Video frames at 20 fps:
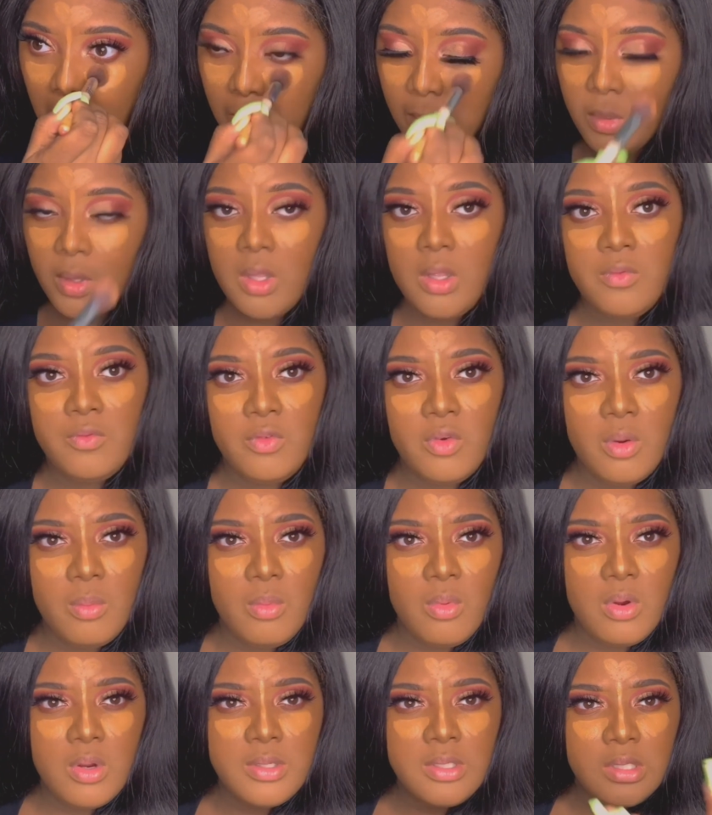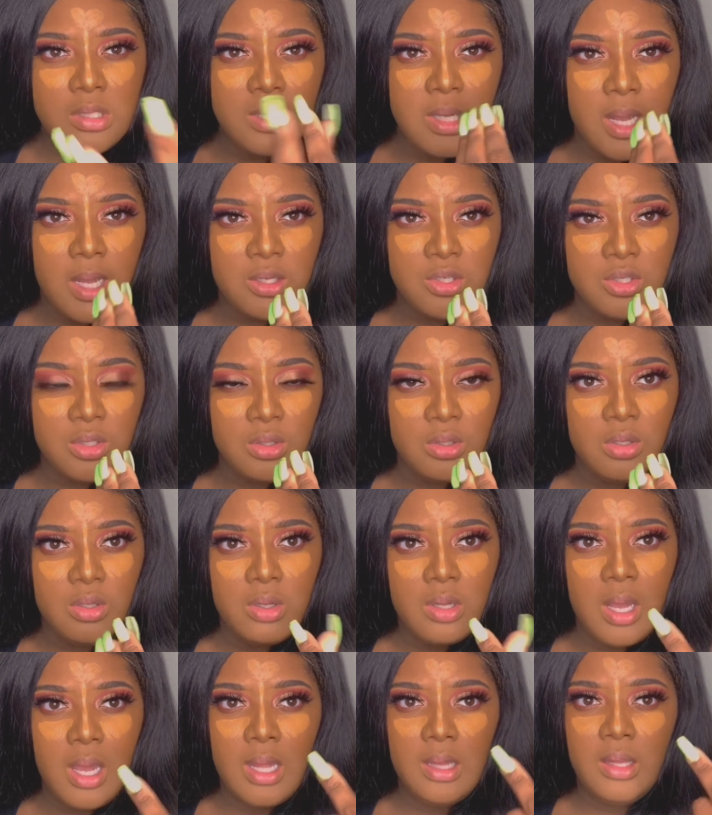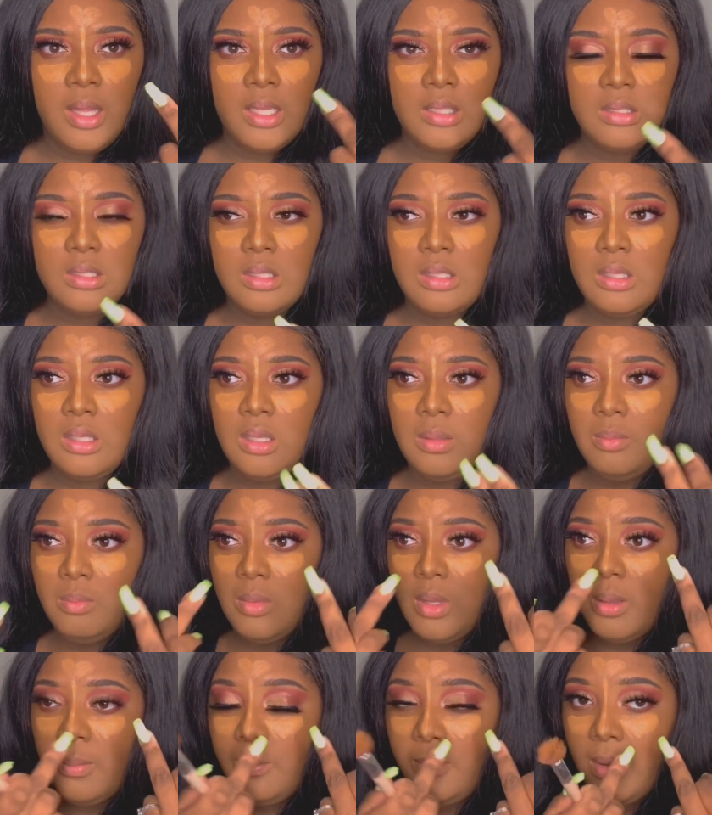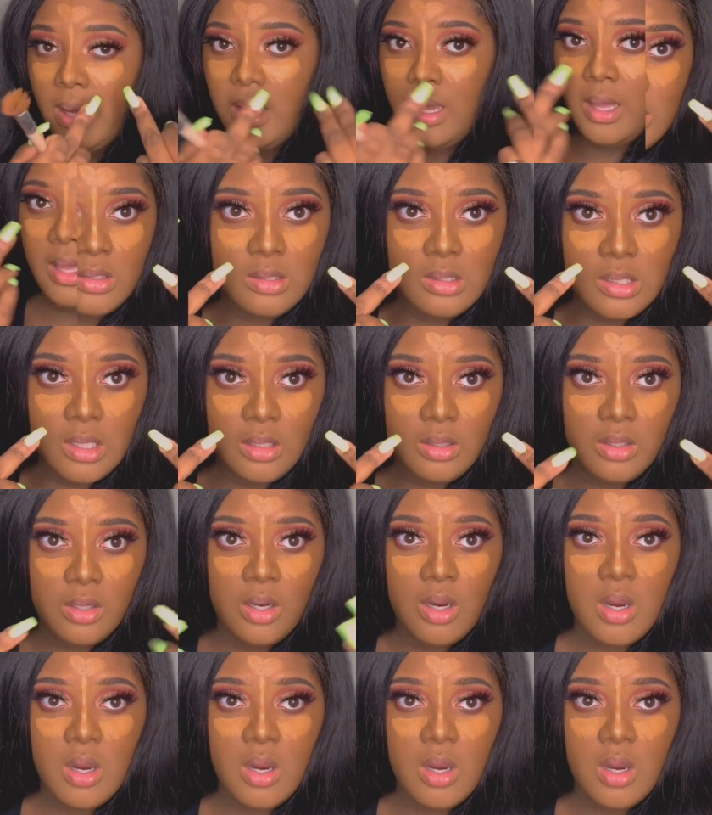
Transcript: And for a more snatched look, I like to keep my concealer